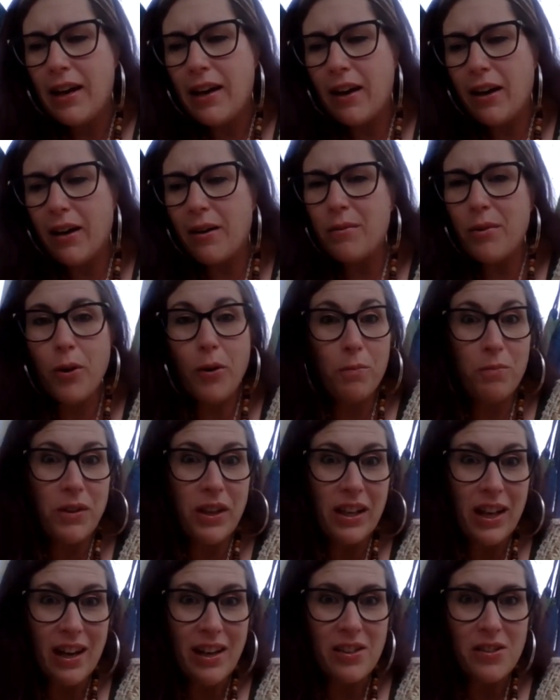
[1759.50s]
Hope
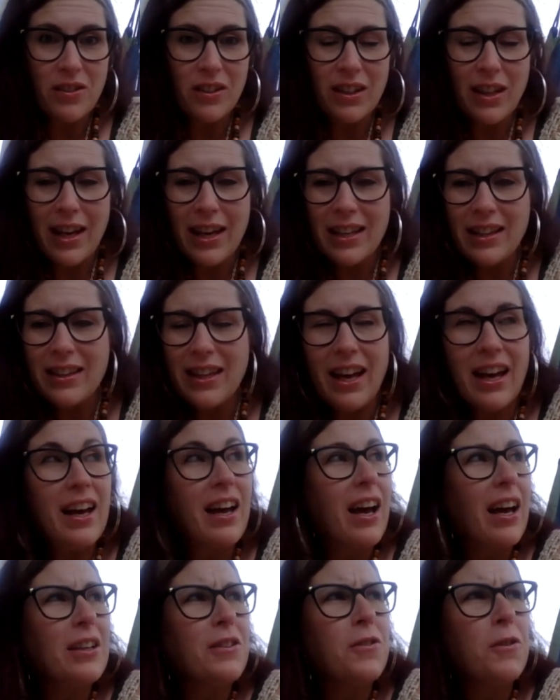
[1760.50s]
you guys will like
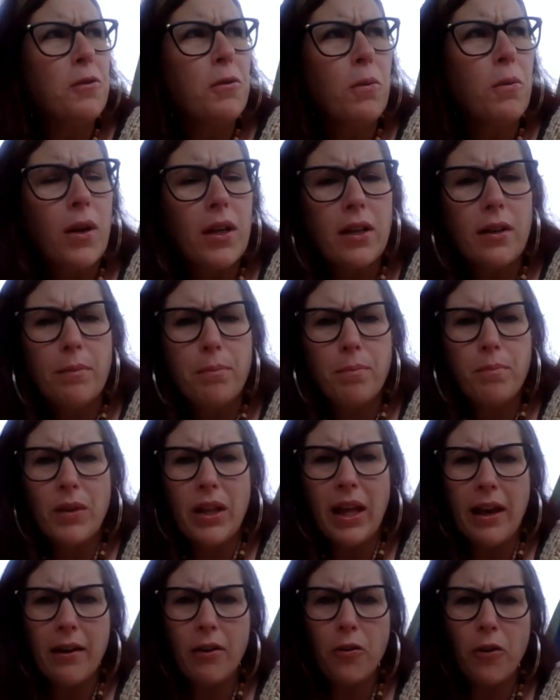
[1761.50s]
that. I do want to
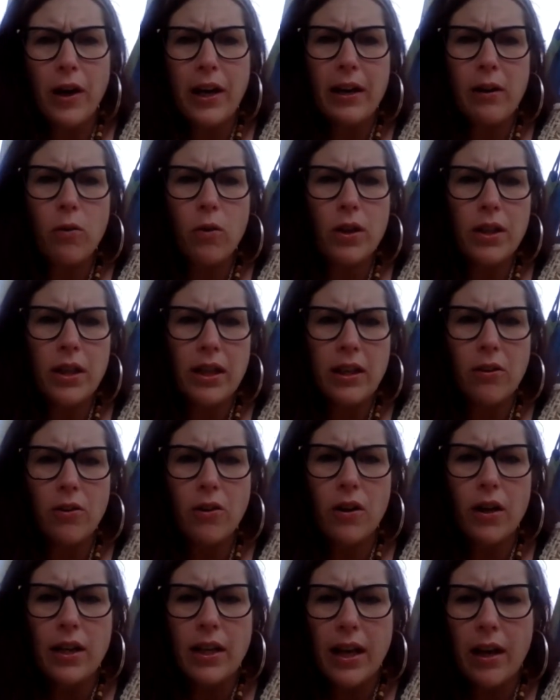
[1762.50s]
get Grant on
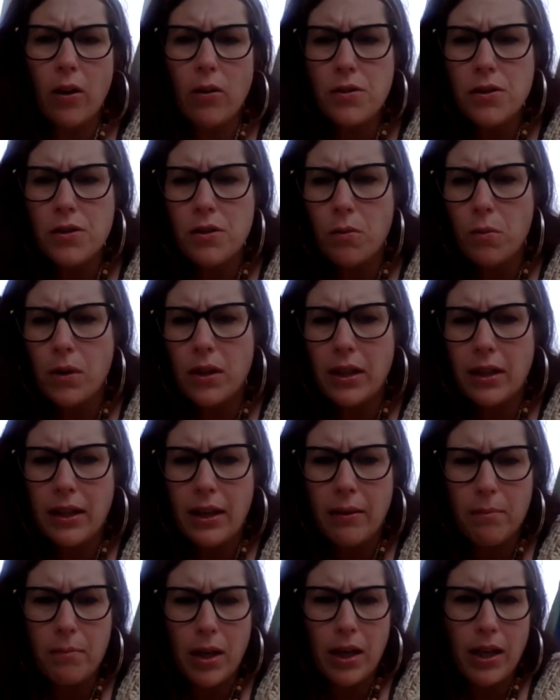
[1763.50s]
here, and I also want to
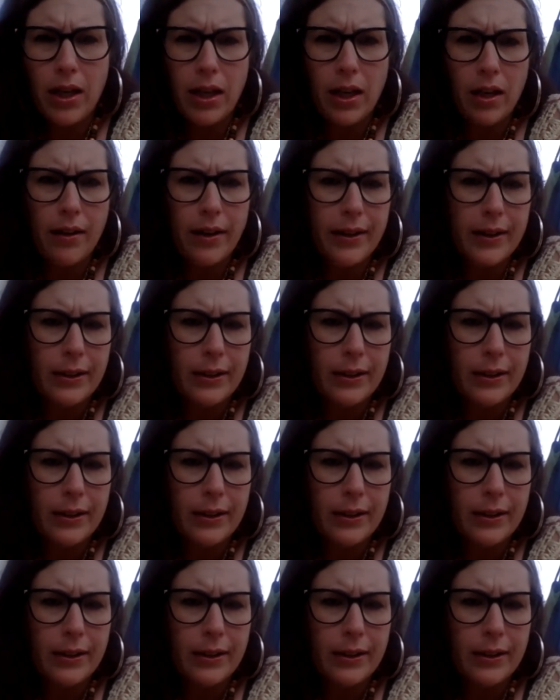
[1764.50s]
get my